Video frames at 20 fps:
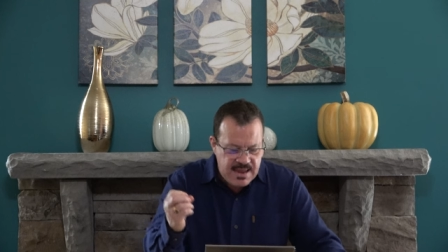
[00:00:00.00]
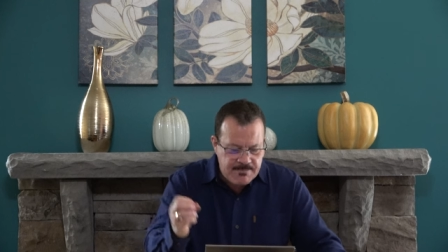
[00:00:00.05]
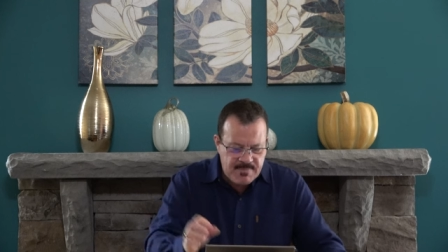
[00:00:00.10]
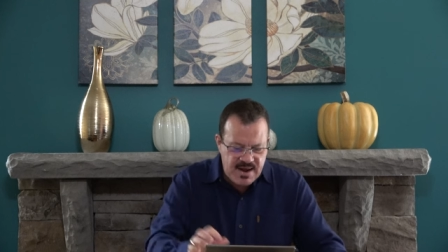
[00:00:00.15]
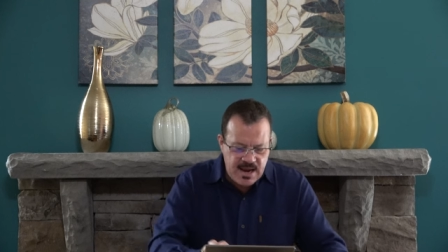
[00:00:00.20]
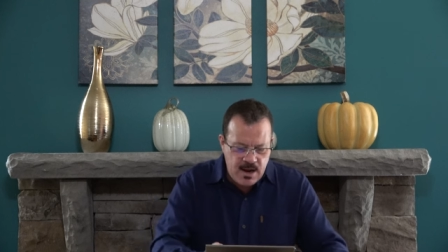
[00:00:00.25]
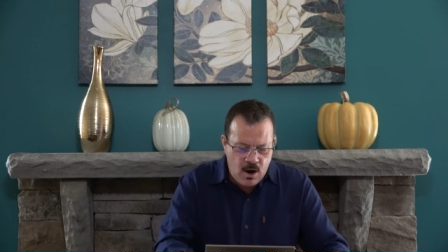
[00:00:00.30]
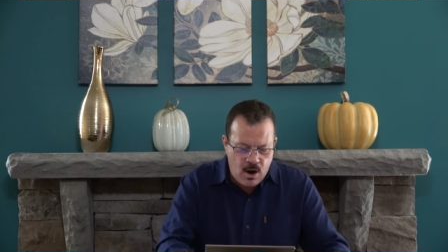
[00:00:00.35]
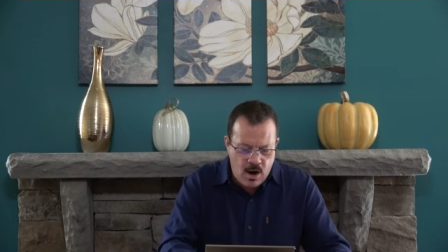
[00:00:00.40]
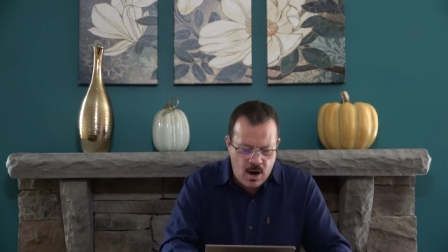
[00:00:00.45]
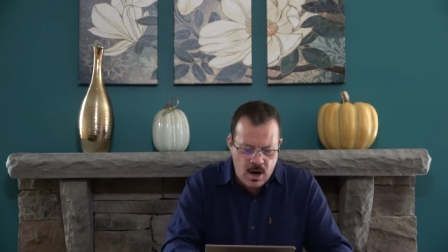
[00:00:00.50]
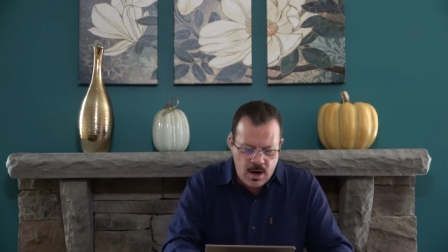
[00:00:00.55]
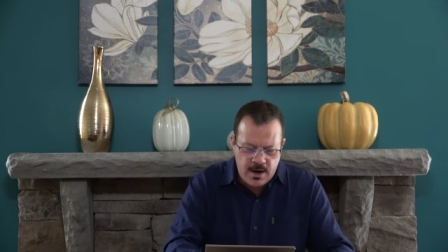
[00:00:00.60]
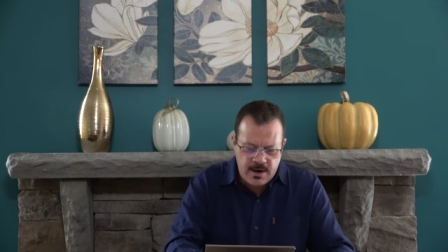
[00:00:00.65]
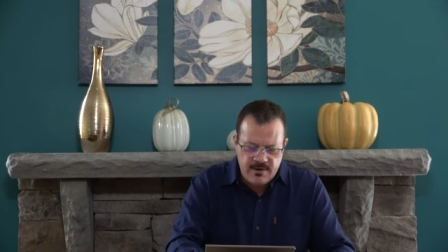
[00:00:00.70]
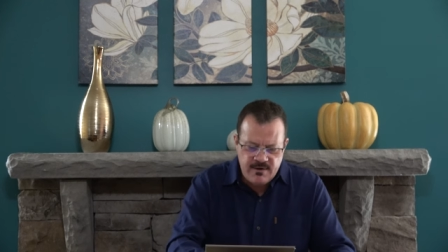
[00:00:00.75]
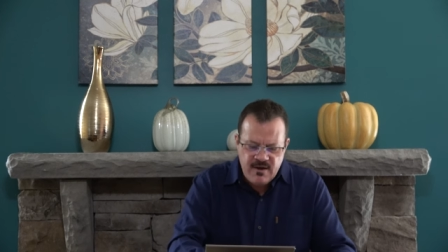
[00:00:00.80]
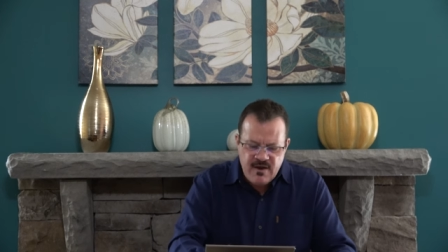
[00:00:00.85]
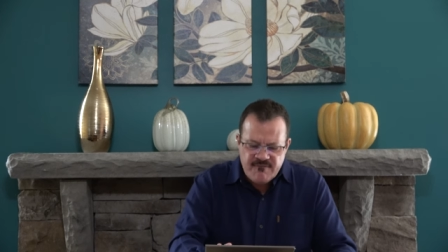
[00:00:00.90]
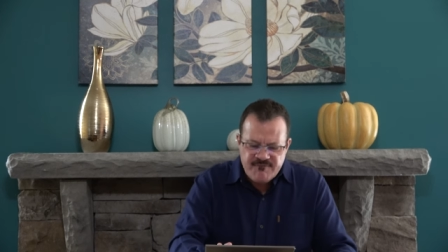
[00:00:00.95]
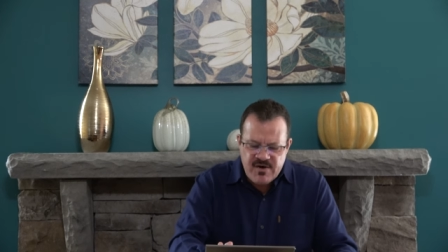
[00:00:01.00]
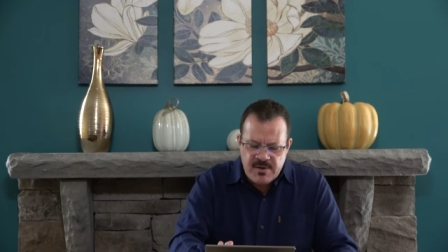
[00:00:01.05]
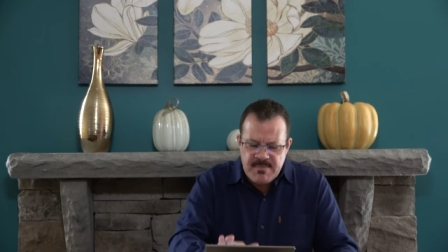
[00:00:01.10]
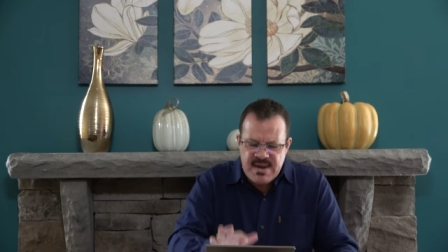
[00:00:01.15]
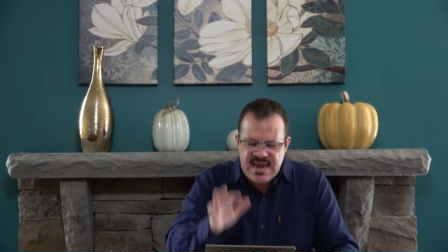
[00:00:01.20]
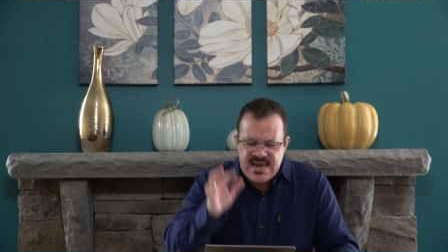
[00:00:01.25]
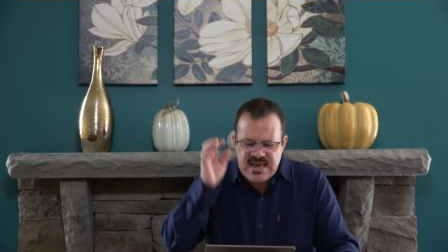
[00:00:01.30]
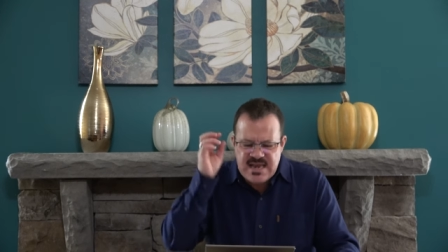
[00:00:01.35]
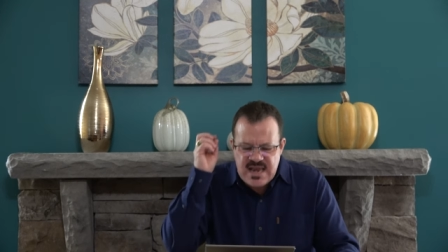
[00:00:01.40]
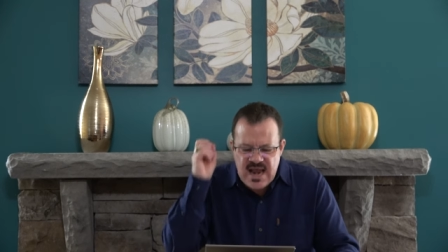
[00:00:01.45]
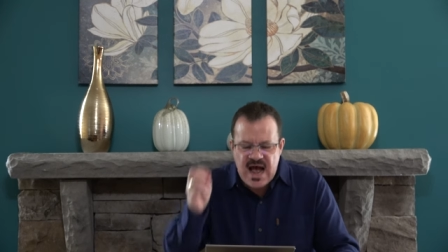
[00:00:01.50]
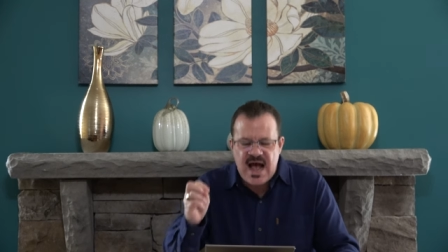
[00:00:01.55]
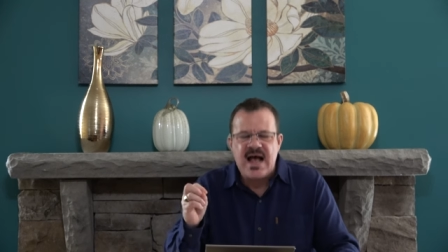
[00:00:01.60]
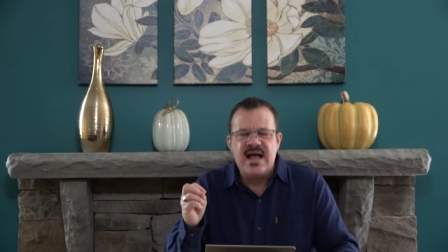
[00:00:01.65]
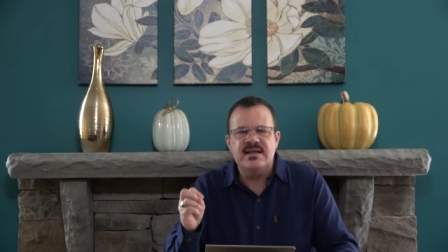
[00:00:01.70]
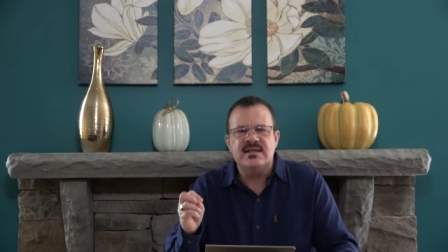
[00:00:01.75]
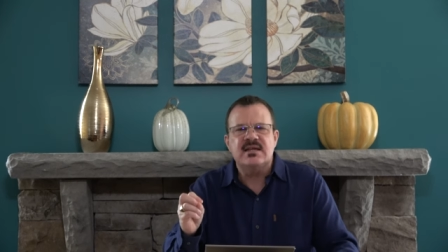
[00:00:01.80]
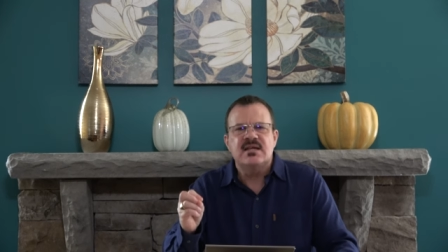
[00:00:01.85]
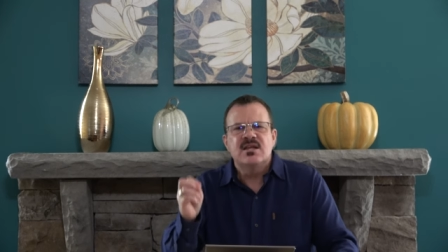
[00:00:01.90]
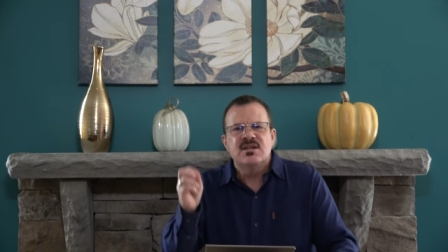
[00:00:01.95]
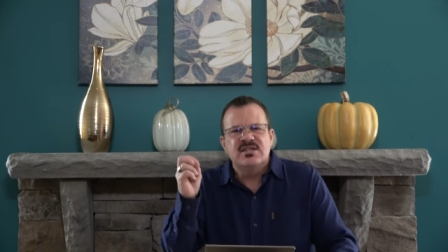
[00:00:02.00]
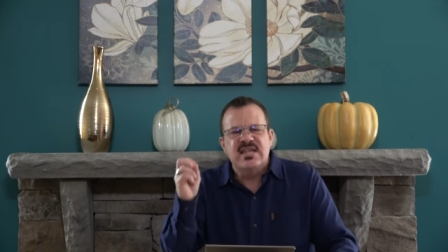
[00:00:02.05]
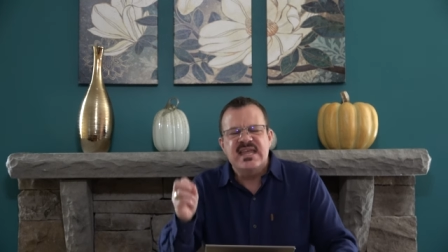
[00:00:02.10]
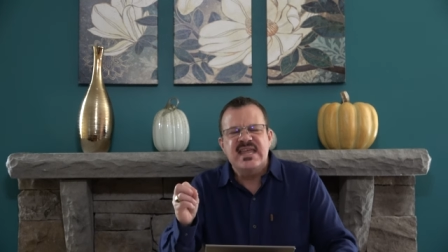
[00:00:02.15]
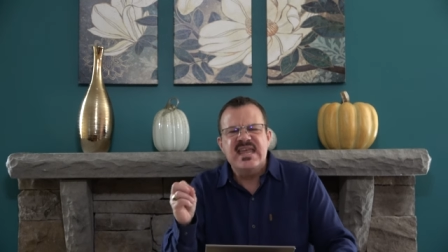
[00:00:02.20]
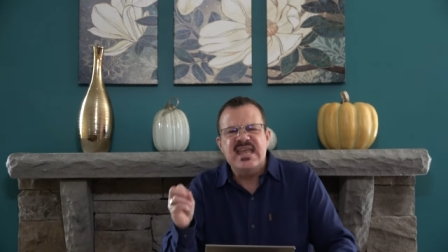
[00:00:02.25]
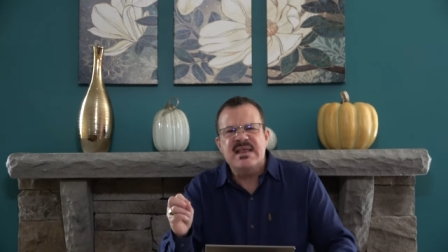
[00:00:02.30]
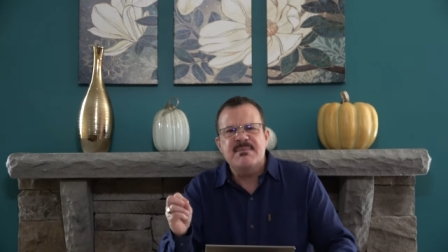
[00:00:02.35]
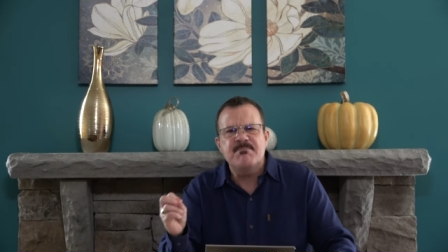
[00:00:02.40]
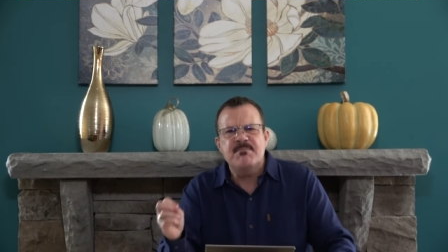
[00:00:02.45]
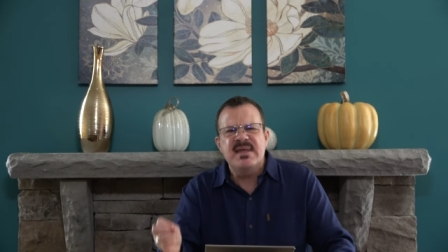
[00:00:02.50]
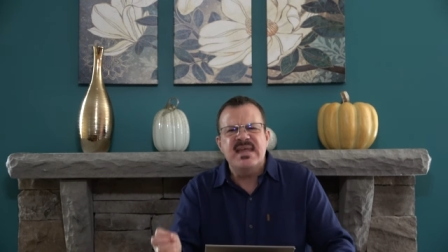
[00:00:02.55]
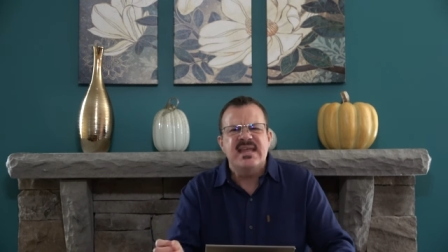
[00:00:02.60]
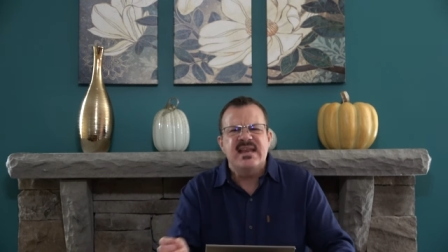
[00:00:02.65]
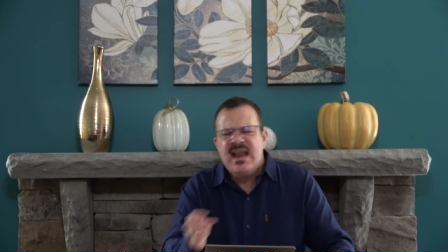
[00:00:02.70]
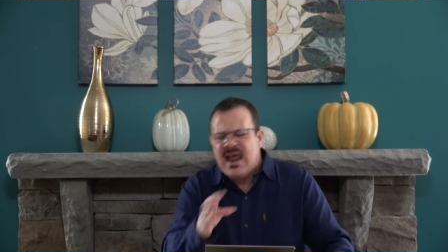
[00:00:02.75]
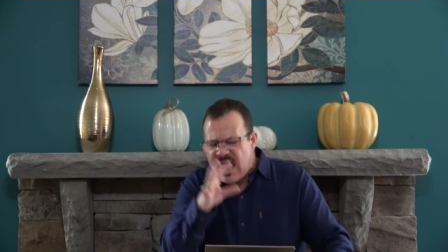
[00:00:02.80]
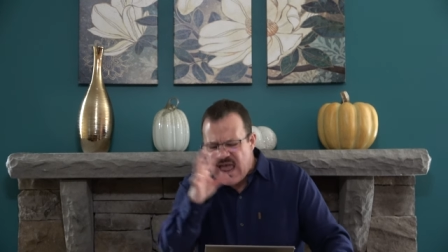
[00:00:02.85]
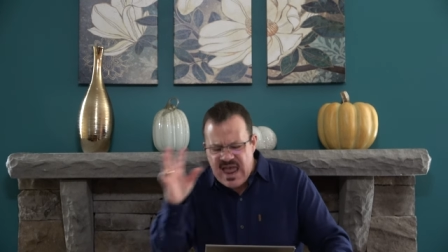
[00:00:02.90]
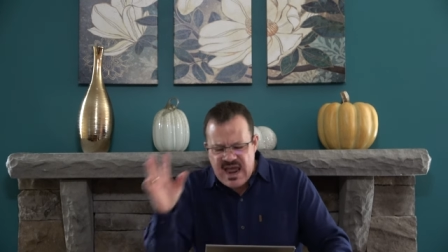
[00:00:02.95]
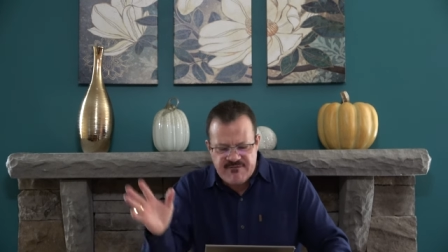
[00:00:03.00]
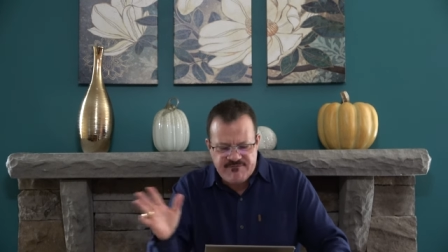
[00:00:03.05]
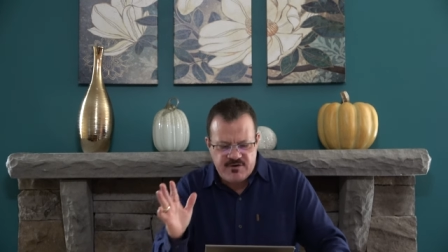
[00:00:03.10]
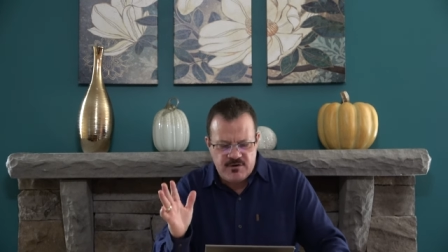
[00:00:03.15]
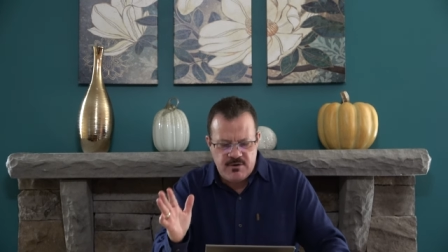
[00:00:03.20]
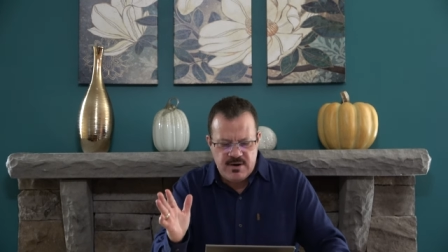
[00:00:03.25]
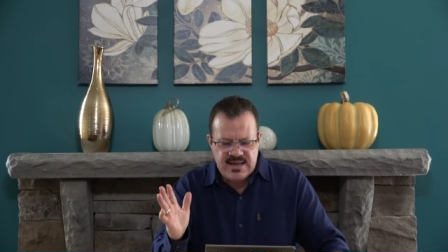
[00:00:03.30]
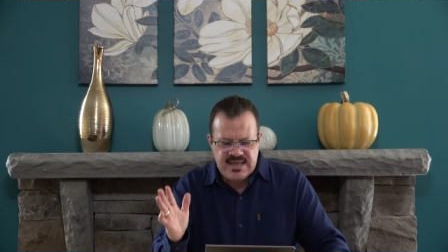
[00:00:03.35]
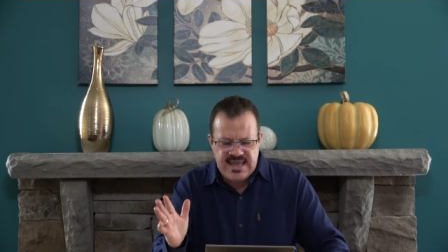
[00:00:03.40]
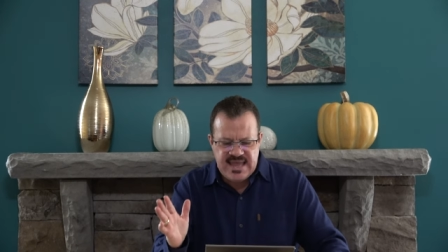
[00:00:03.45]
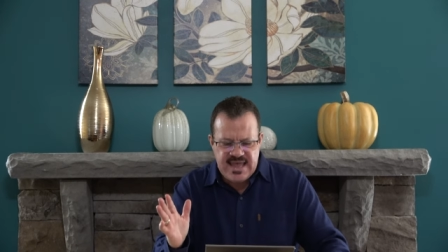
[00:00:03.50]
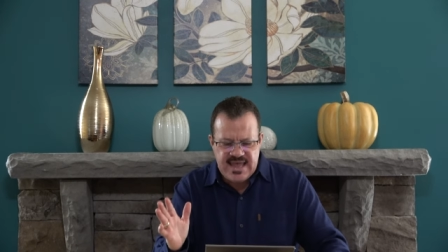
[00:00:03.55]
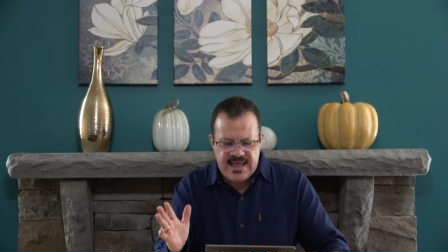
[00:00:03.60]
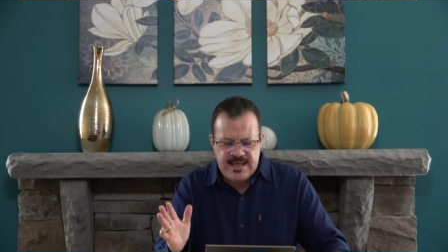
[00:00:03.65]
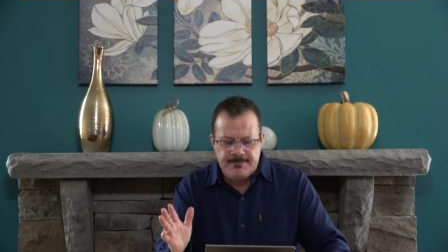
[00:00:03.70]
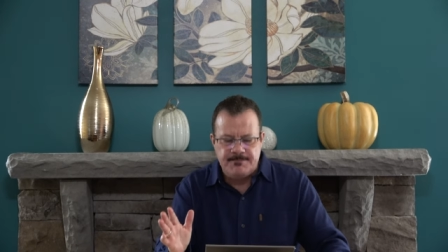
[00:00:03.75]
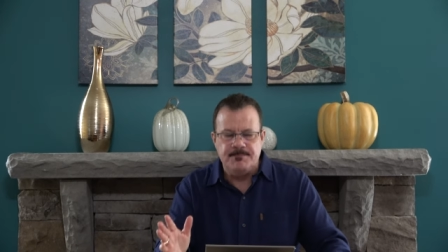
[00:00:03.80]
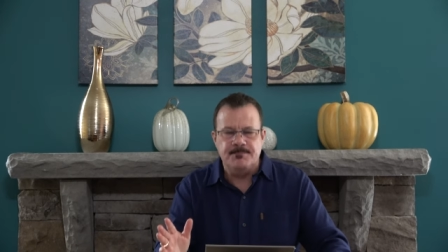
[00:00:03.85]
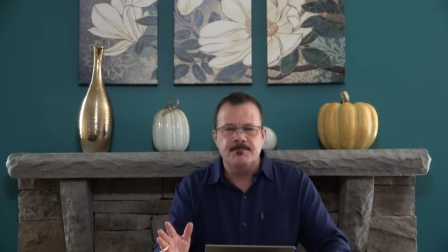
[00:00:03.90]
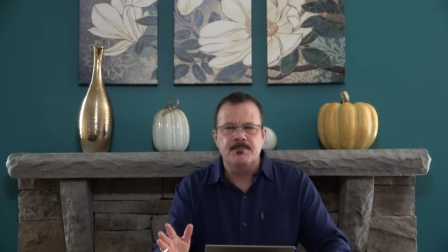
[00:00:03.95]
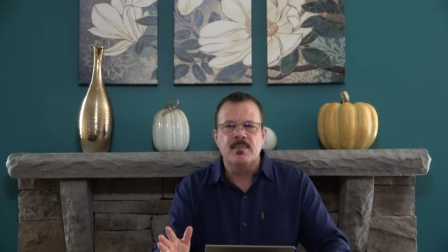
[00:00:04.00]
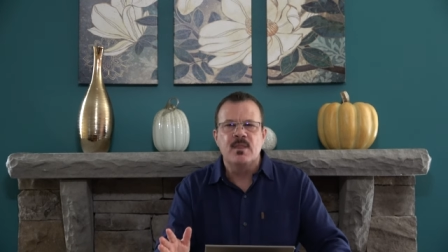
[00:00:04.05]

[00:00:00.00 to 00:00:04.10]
in my heart for me not to eat meat ever again.